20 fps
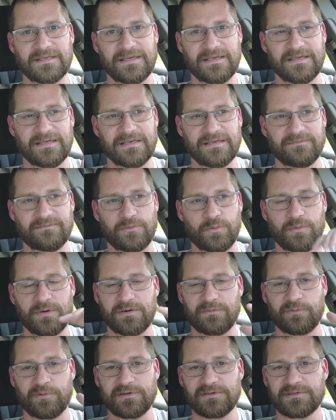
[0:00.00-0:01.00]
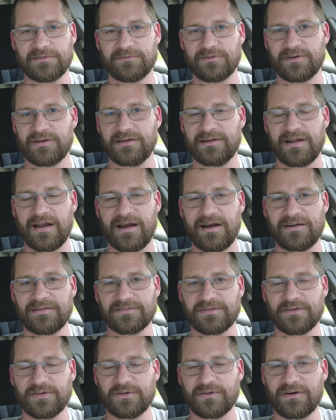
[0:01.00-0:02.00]
And for whatever reason, if you're getting hired
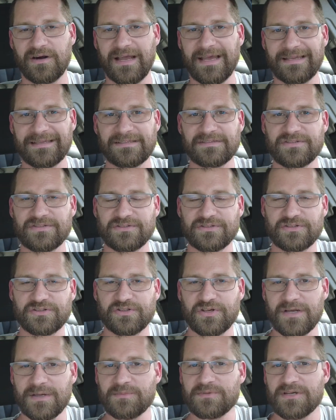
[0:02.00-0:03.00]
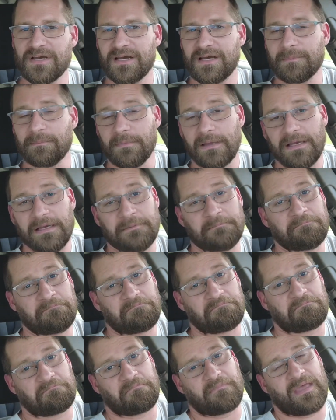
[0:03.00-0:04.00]
as a new grad and this is your dream job,
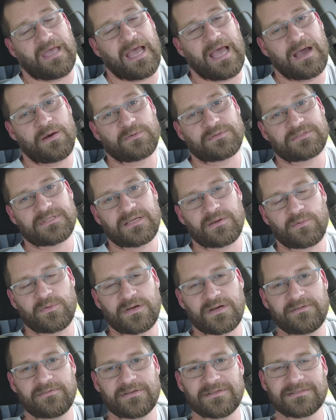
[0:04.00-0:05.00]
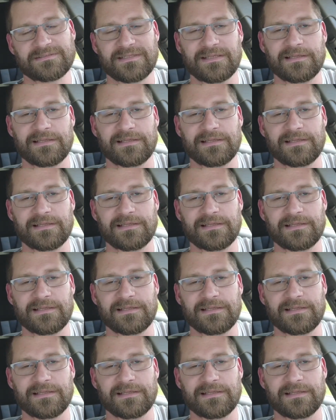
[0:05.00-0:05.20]
I will take whatever it is